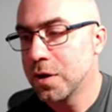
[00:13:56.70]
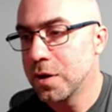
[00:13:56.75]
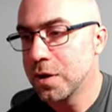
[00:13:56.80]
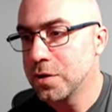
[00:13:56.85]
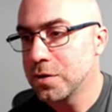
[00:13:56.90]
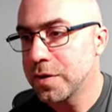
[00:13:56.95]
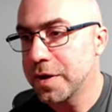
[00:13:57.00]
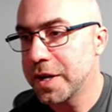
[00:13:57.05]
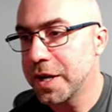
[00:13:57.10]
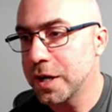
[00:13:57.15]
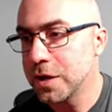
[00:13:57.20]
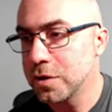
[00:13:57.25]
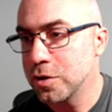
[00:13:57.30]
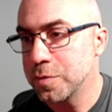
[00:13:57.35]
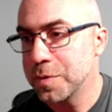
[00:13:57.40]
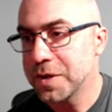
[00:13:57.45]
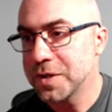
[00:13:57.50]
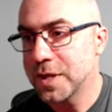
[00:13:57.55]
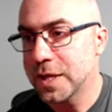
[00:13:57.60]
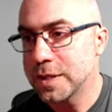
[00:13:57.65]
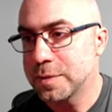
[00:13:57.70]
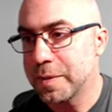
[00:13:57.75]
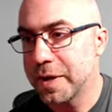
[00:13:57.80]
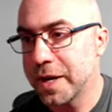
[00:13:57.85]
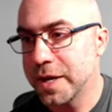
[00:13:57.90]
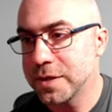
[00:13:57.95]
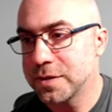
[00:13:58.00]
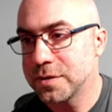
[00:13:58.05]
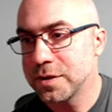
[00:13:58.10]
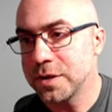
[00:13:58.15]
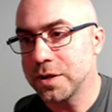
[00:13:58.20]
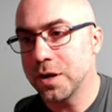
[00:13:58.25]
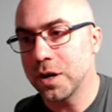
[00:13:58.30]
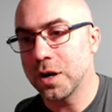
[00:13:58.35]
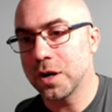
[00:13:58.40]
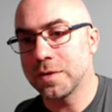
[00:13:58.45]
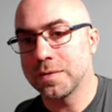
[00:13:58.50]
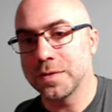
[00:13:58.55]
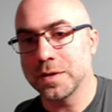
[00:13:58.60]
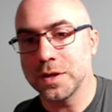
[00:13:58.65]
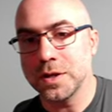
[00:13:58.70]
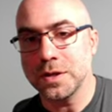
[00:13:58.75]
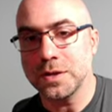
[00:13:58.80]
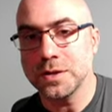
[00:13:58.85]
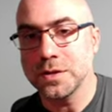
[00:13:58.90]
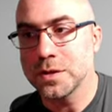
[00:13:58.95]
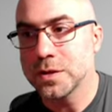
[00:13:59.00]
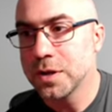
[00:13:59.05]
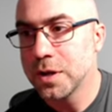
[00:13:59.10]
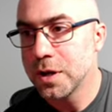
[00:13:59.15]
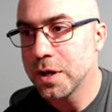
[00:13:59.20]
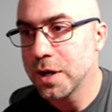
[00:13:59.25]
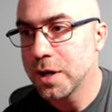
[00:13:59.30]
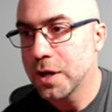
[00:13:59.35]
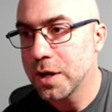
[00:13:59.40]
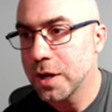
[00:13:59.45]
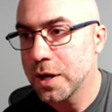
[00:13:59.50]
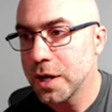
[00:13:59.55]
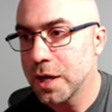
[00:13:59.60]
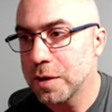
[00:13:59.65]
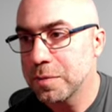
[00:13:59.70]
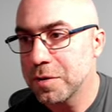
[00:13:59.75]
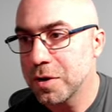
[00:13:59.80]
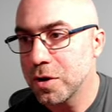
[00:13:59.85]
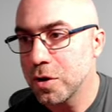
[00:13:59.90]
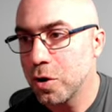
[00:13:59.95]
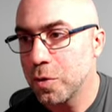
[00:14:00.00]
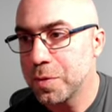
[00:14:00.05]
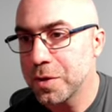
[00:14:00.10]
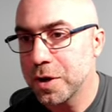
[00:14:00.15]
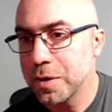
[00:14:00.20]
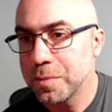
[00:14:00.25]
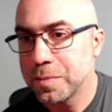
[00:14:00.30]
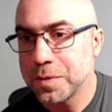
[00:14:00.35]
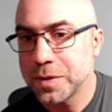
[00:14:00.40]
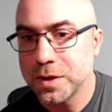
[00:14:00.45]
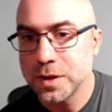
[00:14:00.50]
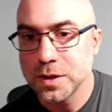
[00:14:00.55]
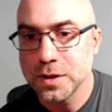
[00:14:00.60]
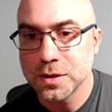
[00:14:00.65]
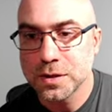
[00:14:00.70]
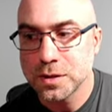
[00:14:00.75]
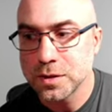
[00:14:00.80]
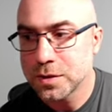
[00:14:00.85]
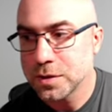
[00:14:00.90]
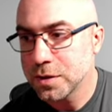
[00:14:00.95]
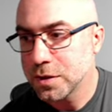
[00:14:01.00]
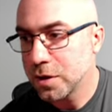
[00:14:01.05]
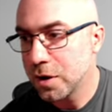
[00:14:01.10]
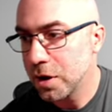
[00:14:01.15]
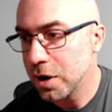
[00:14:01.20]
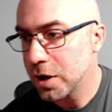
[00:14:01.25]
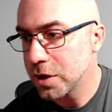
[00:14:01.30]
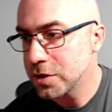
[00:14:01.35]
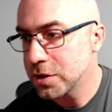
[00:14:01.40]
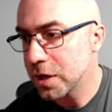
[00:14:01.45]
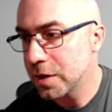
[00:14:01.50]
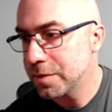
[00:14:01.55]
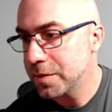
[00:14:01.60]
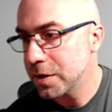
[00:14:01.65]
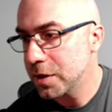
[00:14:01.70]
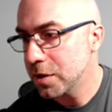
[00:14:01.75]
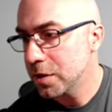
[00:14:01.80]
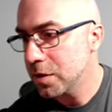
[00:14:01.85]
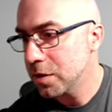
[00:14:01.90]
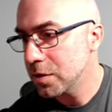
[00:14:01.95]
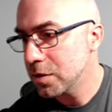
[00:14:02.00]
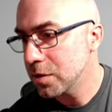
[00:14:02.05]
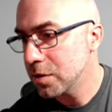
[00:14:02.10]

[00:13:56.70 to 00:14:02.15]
So right here, Lumix, that's my SD card for this. And I'm gonna open up this hard drive here.